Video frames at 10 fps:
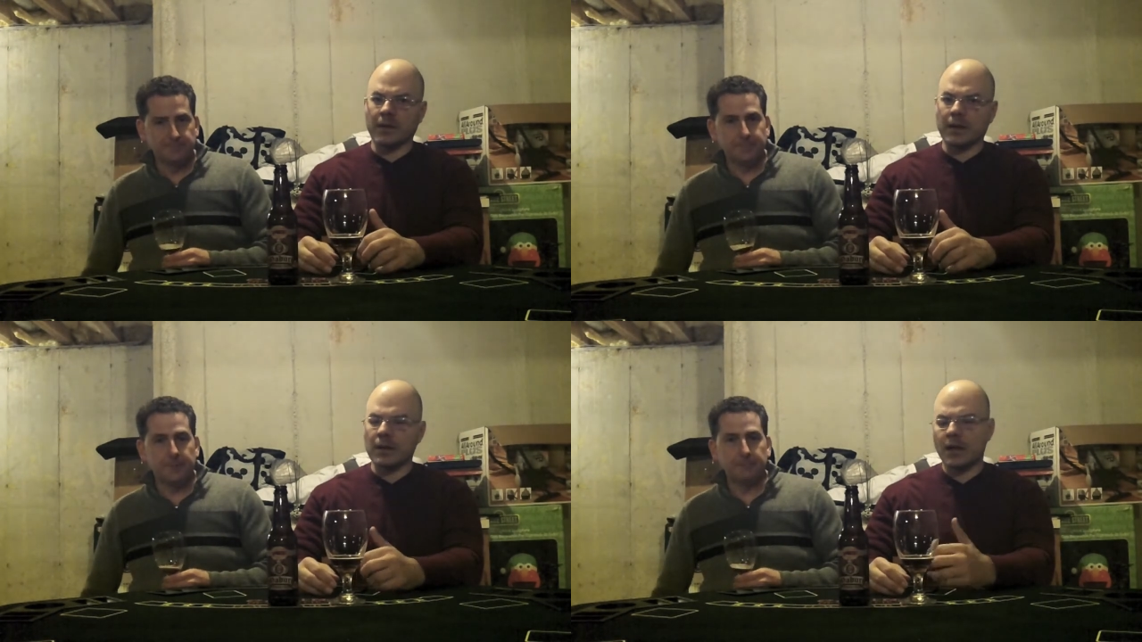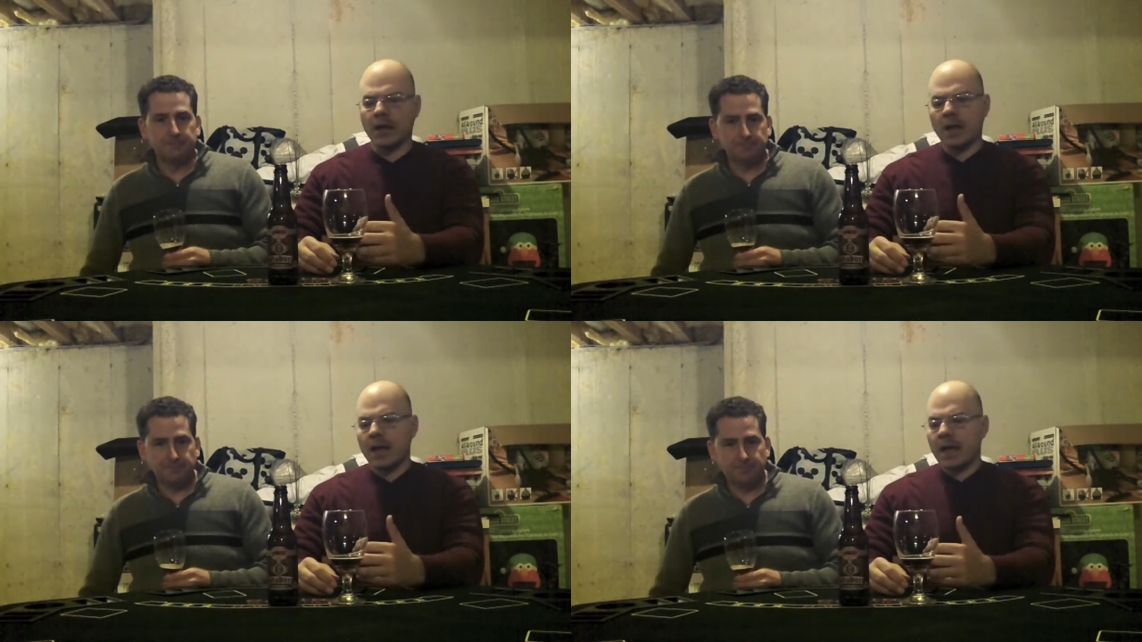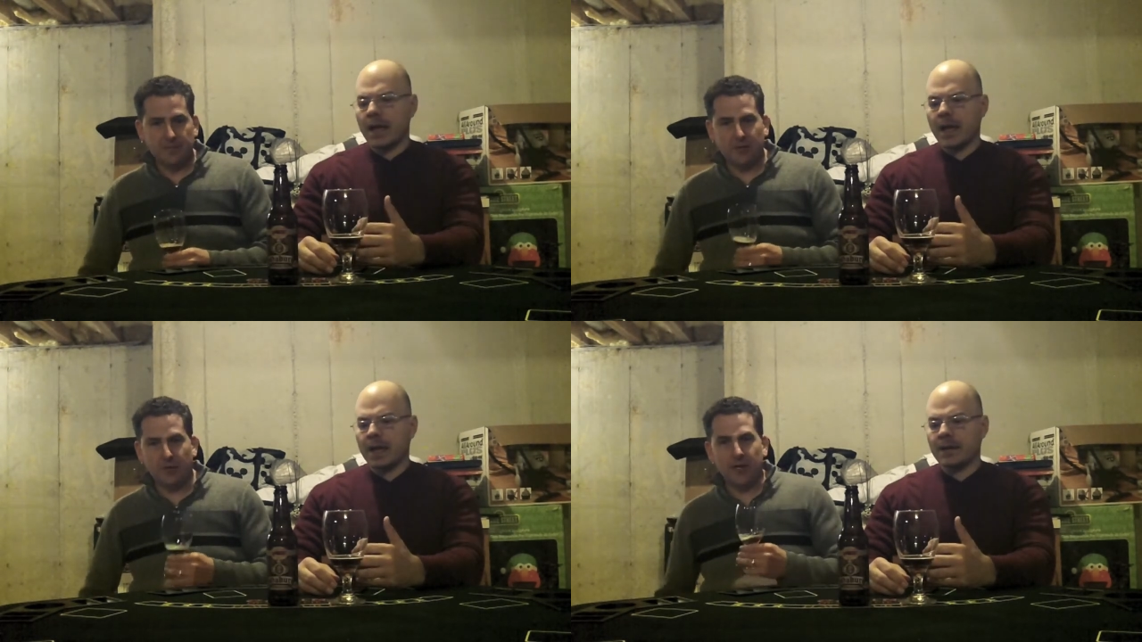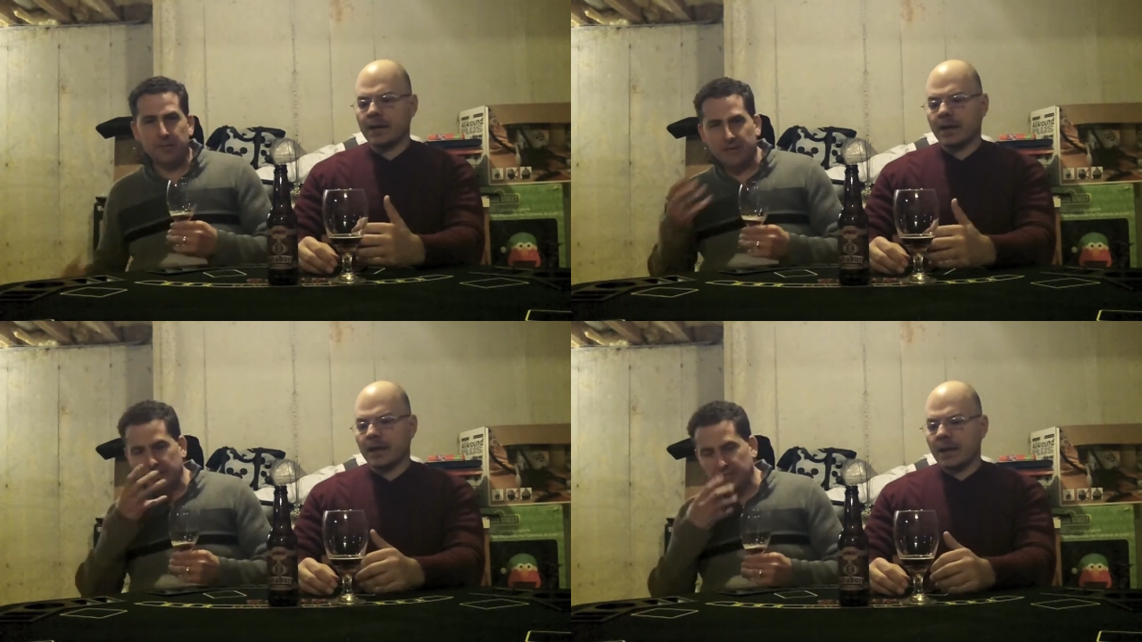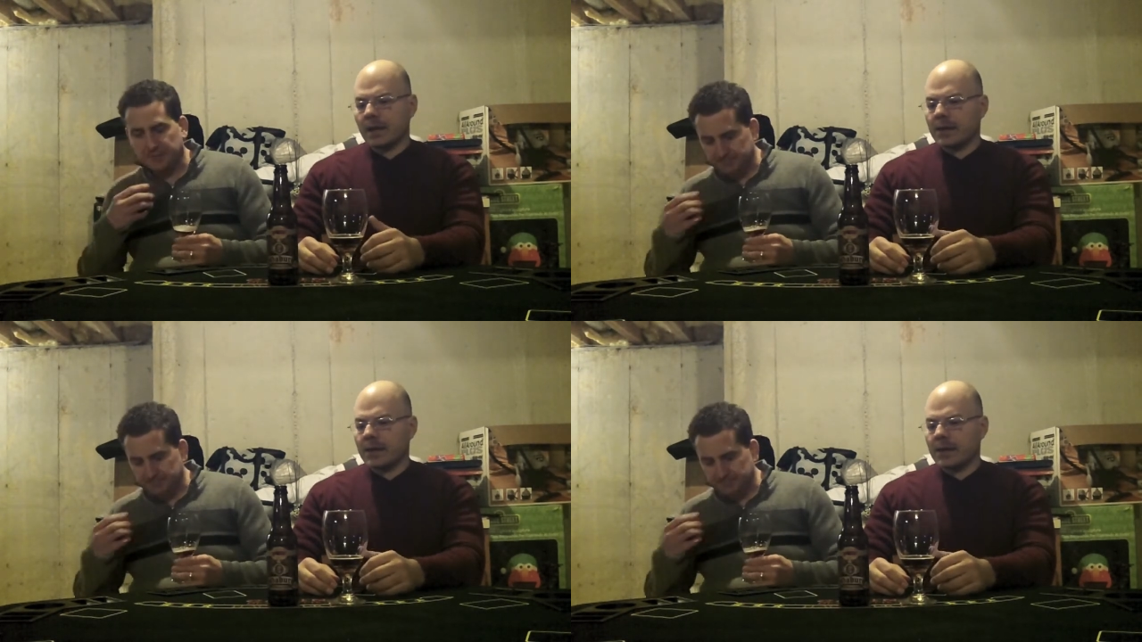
Speaker 1: in there. Yeah. The it, creaminess.